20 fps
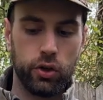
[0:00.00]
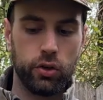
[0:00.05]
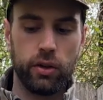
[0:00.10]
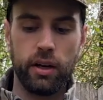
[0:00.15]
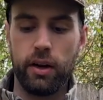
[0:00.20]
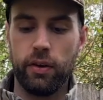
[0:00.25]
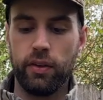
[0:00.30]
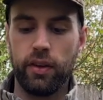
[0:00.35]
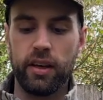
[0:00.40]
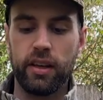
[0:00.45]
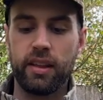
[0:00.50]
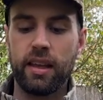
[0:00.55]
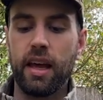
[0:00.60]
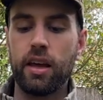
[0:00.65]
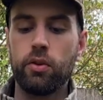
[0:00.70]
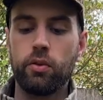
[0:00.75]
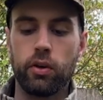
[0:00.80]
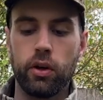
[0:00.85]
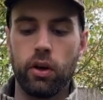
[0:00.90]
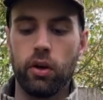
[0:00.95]
tree or anything like
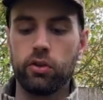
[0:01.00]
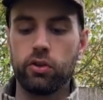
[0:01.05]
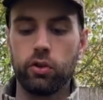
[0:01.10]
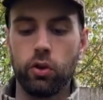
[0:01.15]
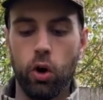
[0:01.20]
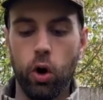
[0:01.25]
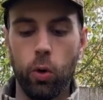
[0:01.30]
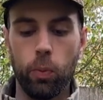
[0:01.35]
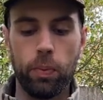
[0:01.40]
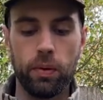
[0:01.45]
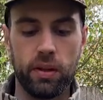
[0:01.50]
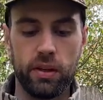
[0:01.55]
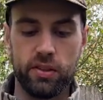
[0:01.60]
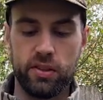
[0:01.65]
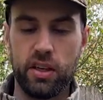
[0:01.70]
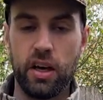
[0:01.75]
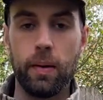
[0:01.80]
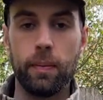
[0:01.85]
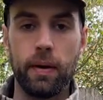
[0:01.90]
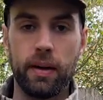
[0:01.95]
that, you can also open
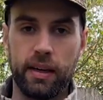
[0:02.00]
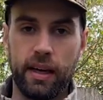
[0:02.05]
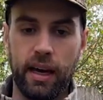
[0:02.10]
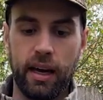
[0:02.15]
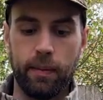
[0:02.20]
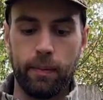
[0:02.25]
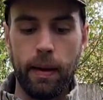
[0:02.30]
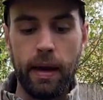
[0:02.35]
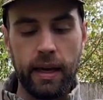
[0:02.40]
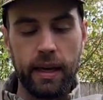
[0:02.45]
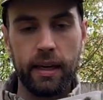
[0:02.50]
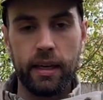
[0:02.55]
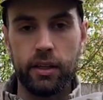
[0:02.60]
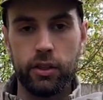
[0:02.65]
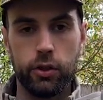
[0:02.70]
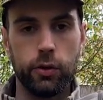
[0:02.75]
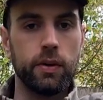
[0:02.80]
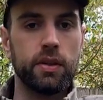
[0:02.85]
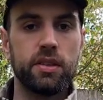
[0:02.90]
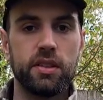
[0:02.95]
this up and kind of make it
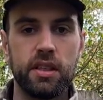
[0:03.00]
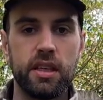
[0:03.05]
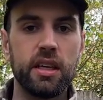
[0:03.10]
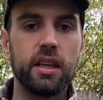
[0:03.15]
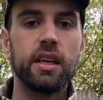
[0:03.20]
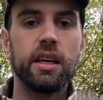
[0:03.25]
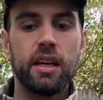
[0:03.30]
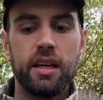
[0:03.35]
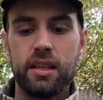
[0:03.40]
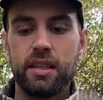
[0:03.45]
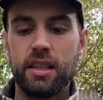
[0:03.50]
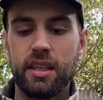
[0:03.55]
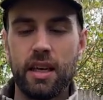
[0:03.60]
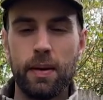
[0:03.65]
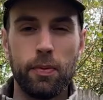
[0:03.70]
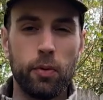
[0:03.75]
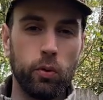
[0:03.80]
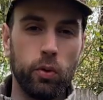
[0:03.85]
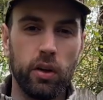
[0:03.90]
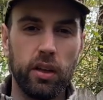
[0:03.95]
into a seat to
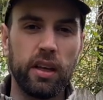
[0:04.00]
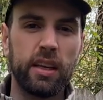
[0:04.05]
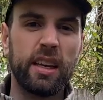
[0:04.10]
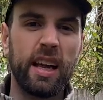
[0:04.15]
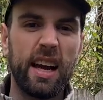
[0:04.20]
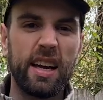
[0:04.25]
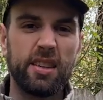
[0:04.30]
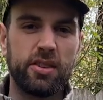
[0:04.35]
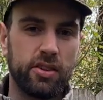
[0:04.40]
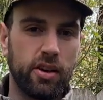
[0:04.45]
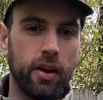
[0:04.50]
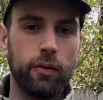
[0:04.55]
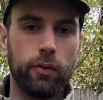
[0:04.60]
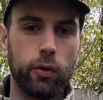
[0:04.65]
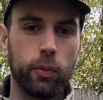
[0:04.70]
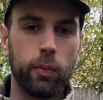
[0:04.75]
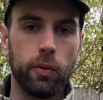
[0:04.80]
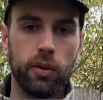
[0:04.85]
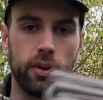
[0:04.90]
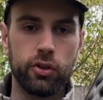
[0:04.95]
keep you really nice,
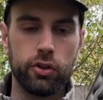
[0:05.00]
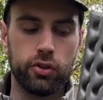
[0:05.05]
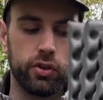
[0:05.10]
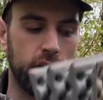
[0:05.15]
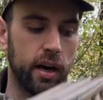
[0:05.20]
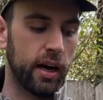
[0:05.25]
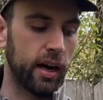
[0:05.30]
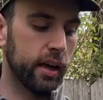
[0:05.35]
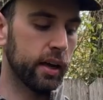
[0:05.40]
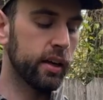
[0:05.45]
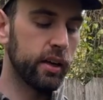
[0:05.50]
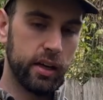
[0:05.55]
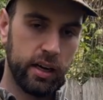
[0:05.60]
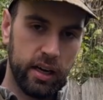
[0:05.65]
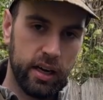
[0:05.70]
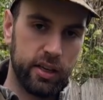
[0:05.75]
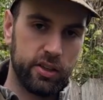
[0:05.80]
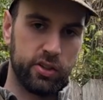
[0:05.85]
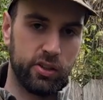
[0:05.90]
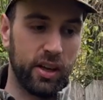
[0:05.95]
comfortable, and dry.
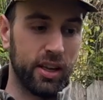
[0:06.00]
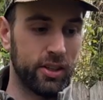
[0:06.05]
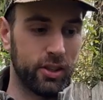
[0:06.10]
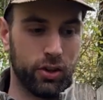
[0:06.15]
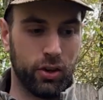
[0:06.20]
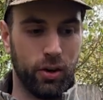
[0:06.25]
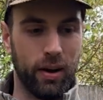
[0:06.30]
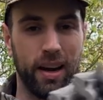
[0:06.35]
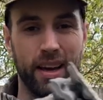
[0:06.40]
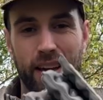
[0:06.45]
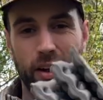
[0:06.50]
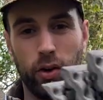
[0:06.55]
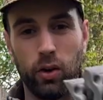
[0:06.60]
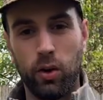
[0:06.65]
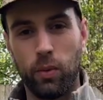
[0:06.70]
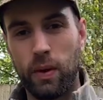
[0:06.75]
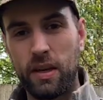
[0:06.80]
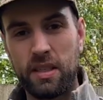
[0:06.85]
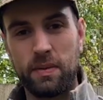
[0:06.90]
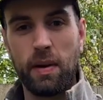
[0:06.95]
So that's great. It
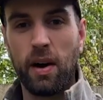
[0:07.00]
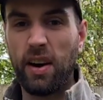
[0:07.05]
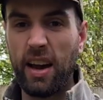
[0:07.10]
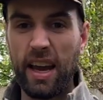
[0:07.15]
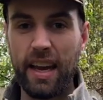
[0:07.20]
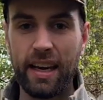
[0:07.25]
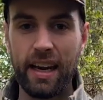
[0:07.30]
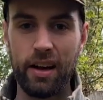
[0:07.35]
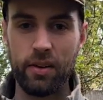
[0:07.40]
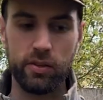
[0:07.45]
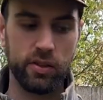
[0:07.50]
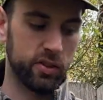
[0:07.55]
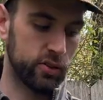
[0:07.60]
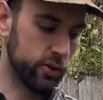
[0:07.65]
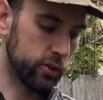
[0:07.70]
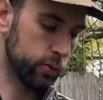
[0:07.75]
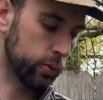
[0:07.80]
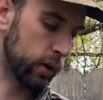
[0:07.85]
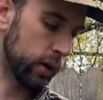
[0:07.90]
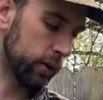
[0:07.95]
only weighs about 8 ounces
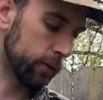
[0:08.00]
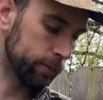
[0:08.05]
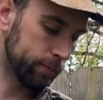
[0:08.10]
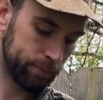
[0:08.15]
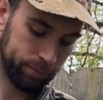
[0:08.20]
as well.